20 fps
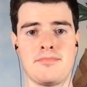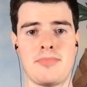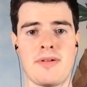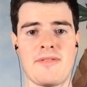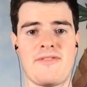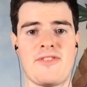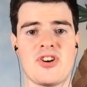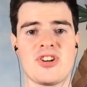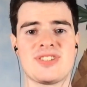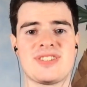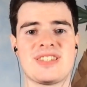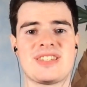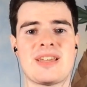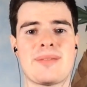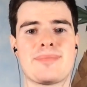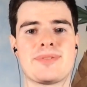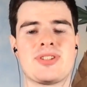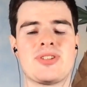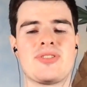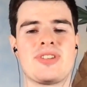But first, this
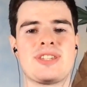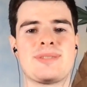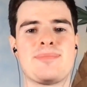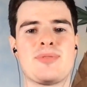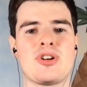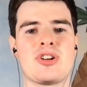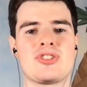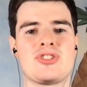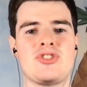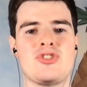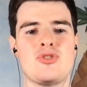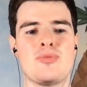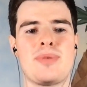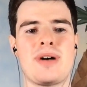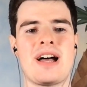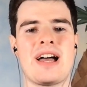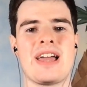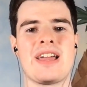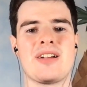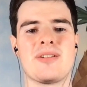episode is brought to you
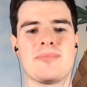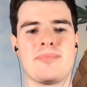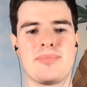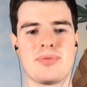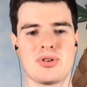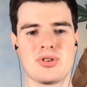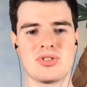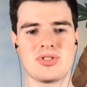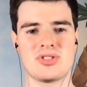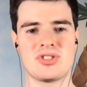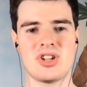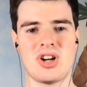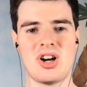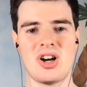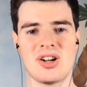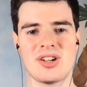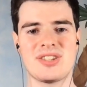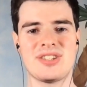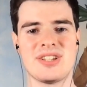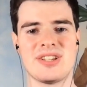by Bird
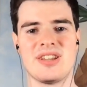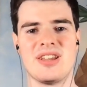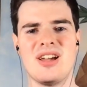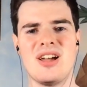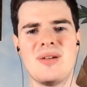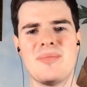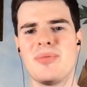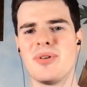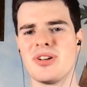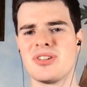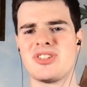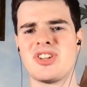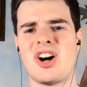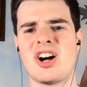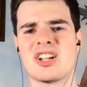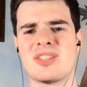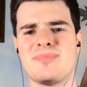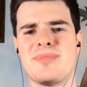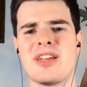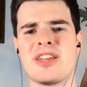Dogs, and Bird
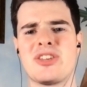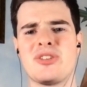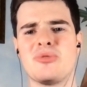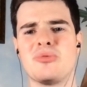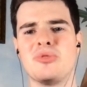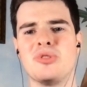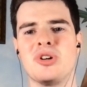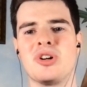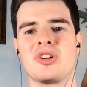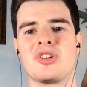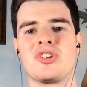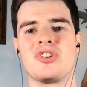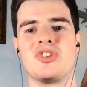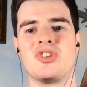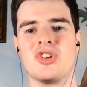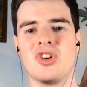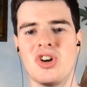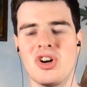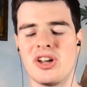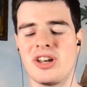Dogs make you look
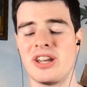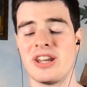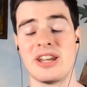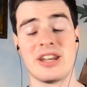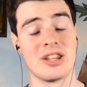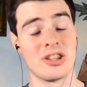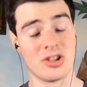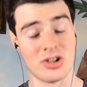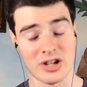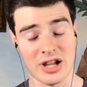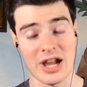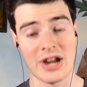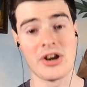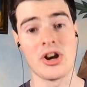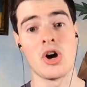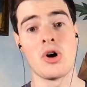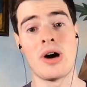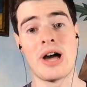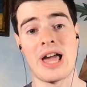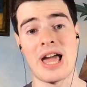good. And look, I
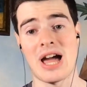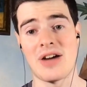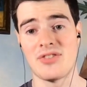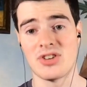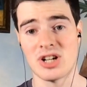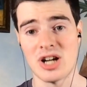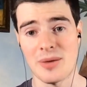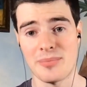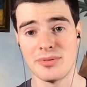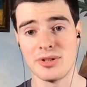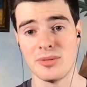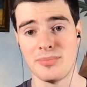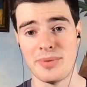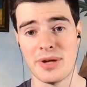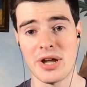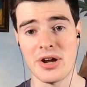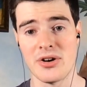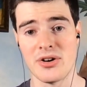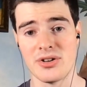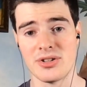know I have a couple of
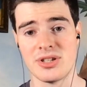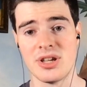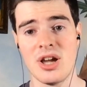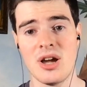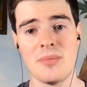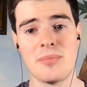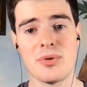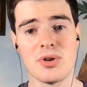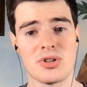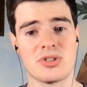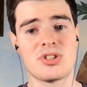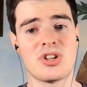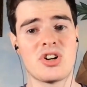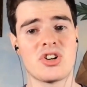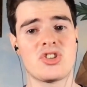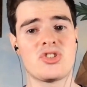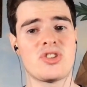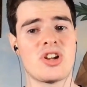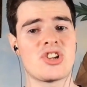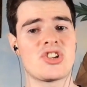pairs. Bird Dog
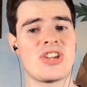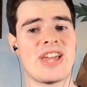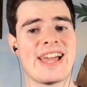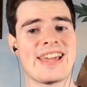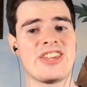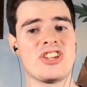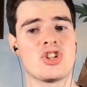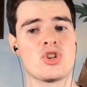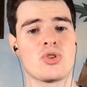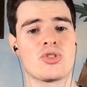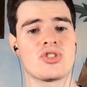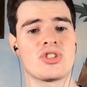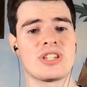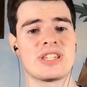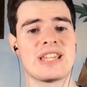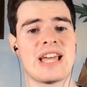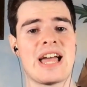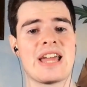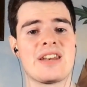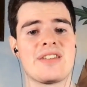stretch khaki shorts are
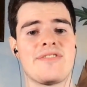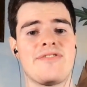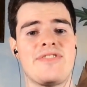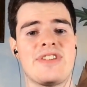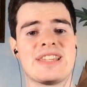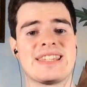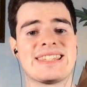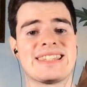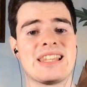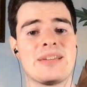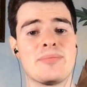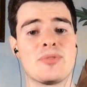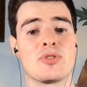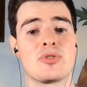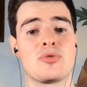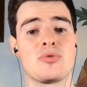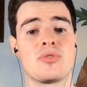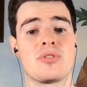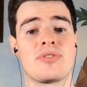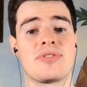designed to fit slimmer
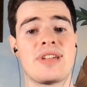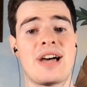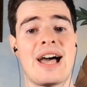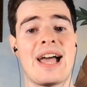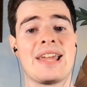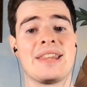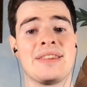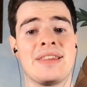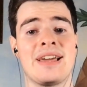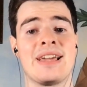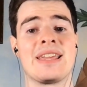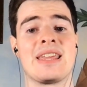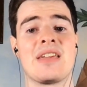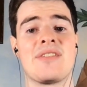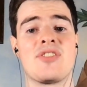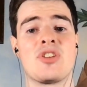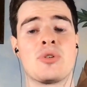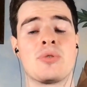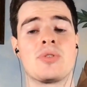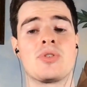through the thigh and leg,
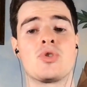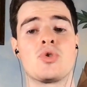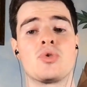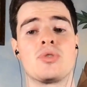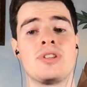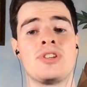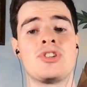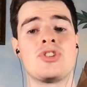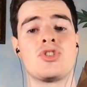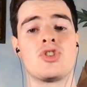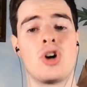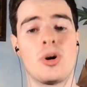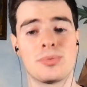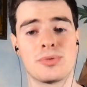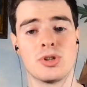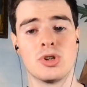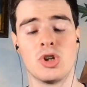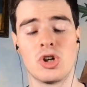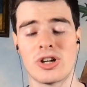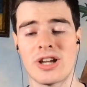giving you a truly
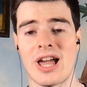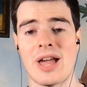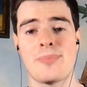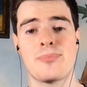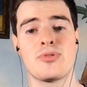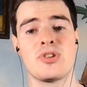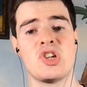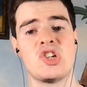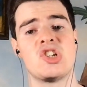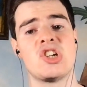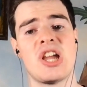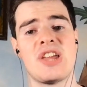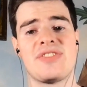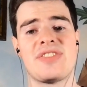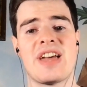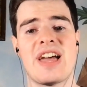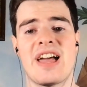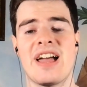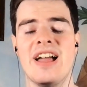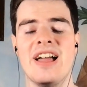sculpted look. I appreciate
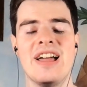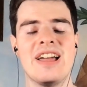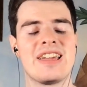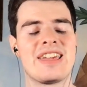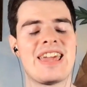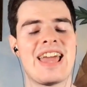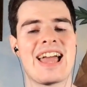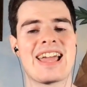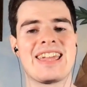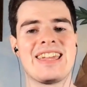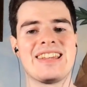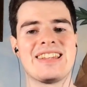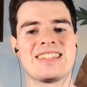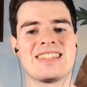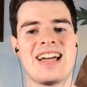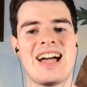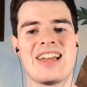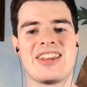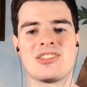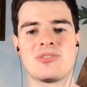that khaki
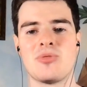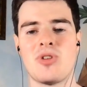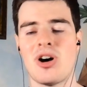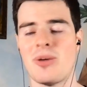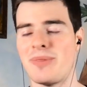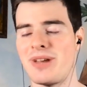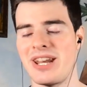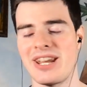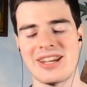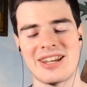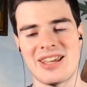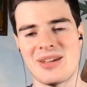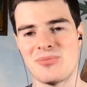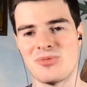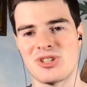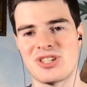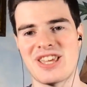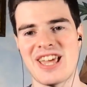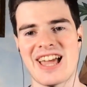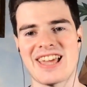design as well. My nickname
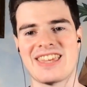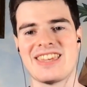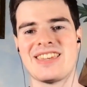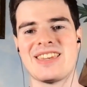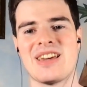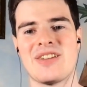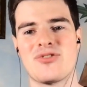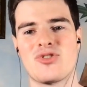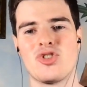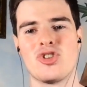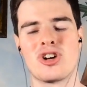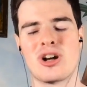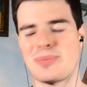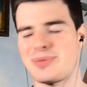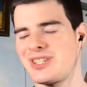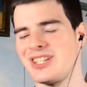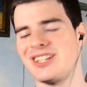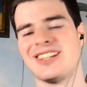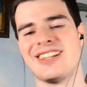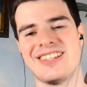was Khaki Kev growing up.
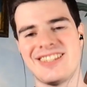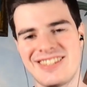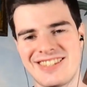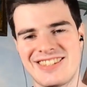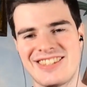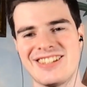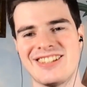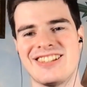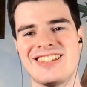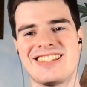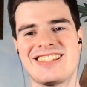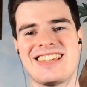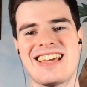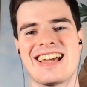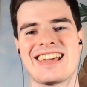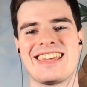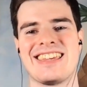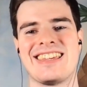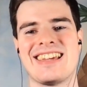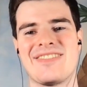Still is
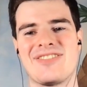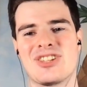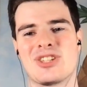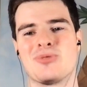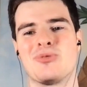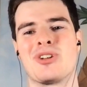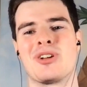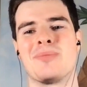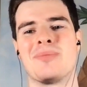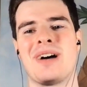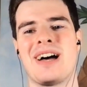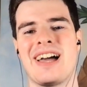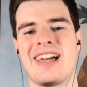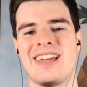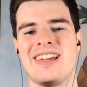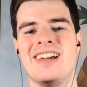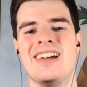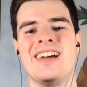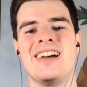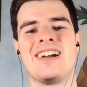Khaki Kev. That's one of my
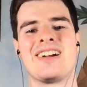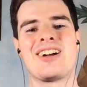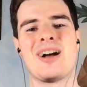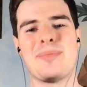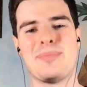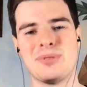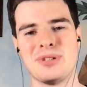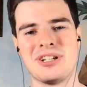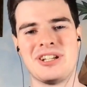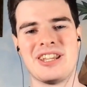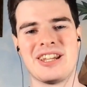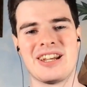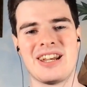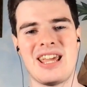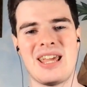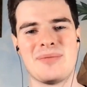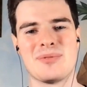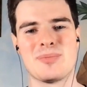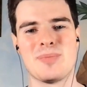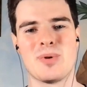couple of
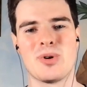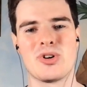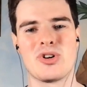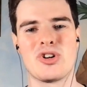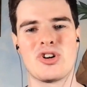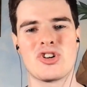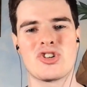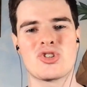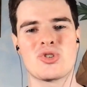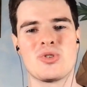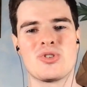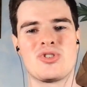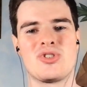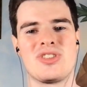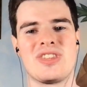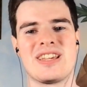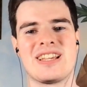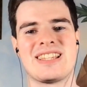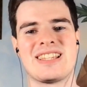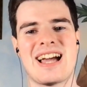nicknames. Bird Dog shorts do
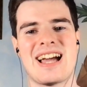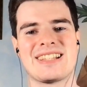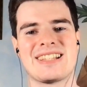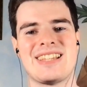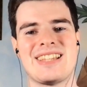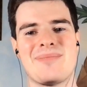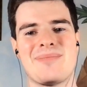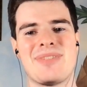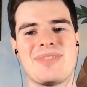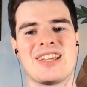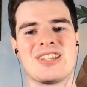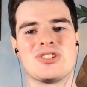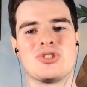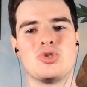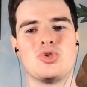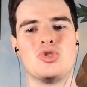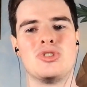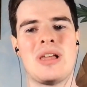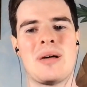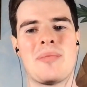the exact same thing as
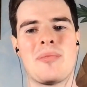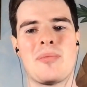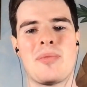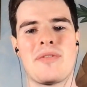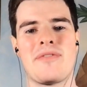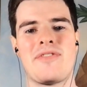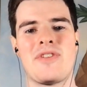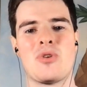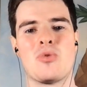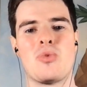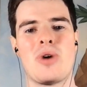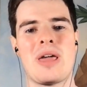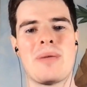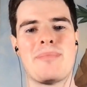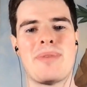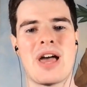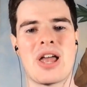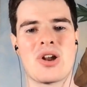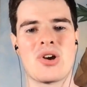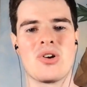Lululemon, but fit way
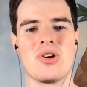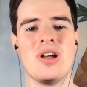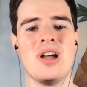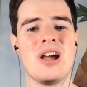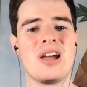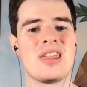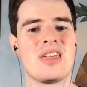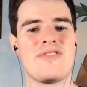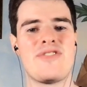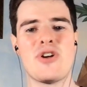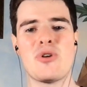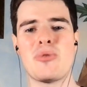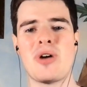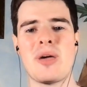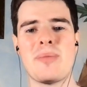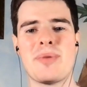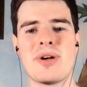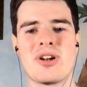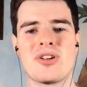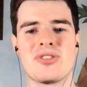better. They fit way
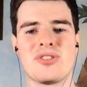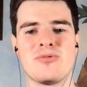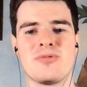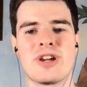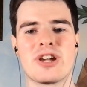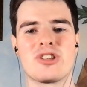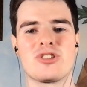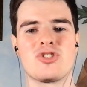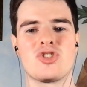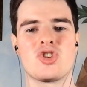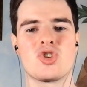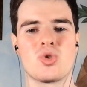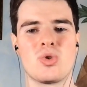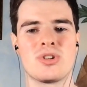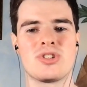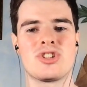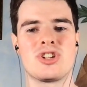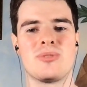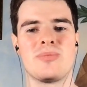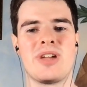better than regular
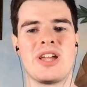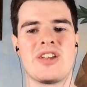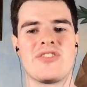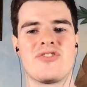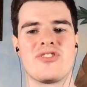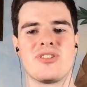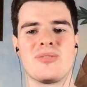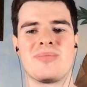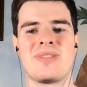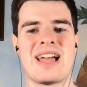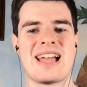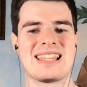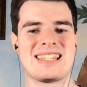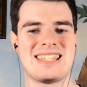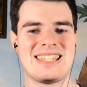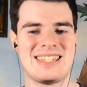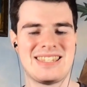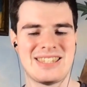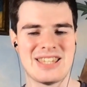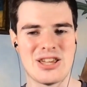shorts that are made from that
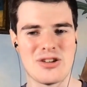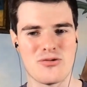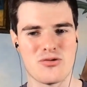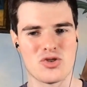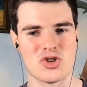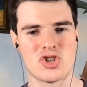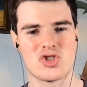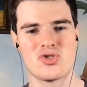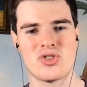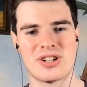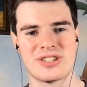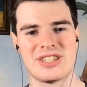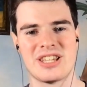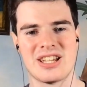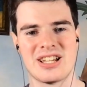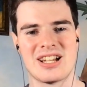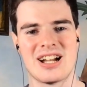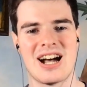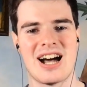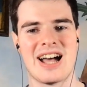stiff,
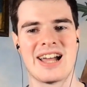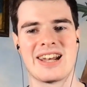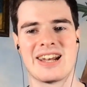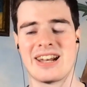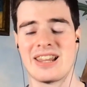restricting cotton.